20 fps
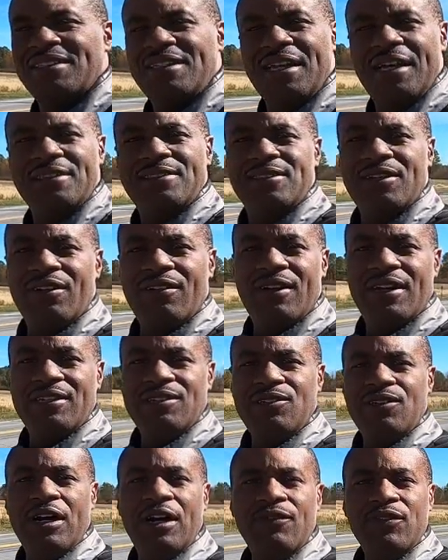Yeah, it's all
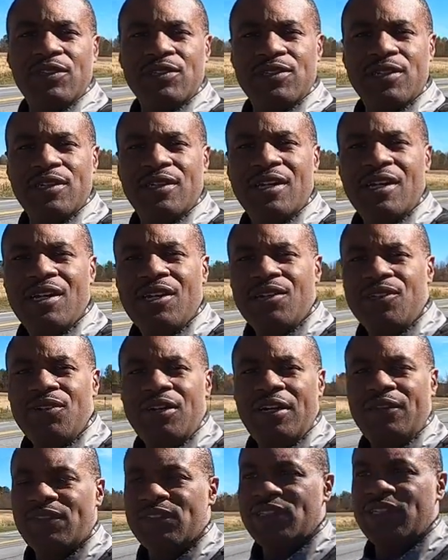right. You don't have to say, you
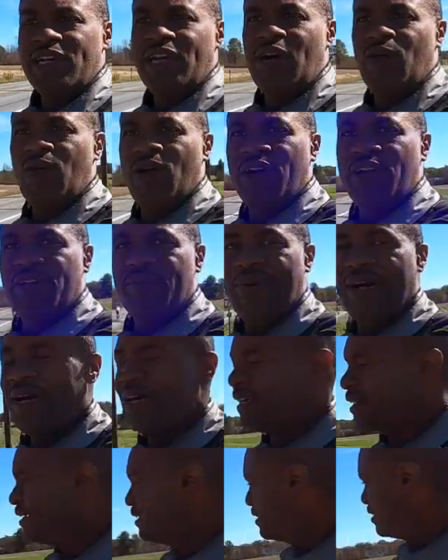don't have to say how are you
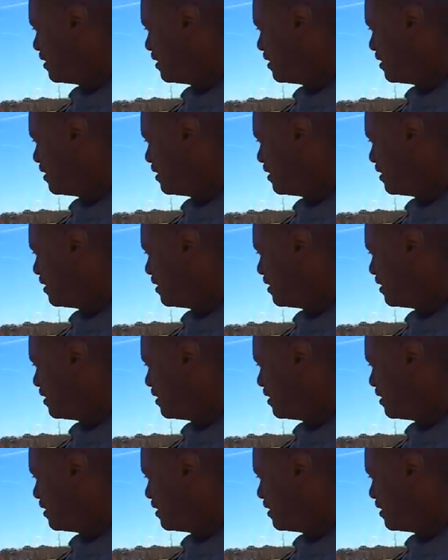back.